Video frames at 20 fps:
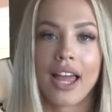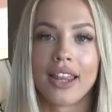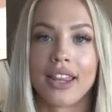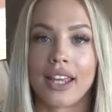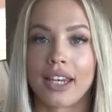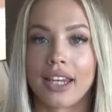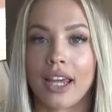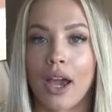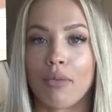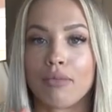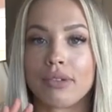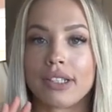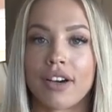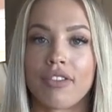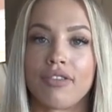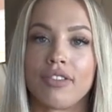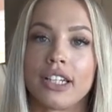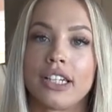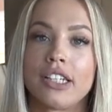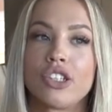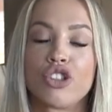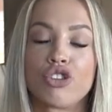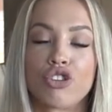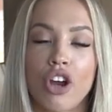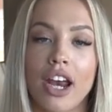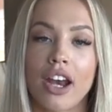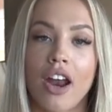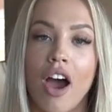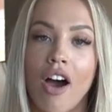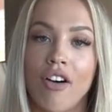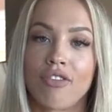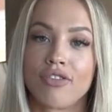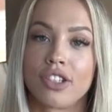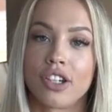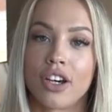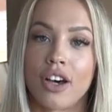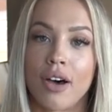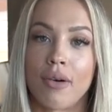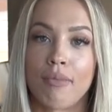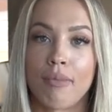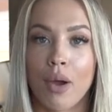And then yeah, definitely straight after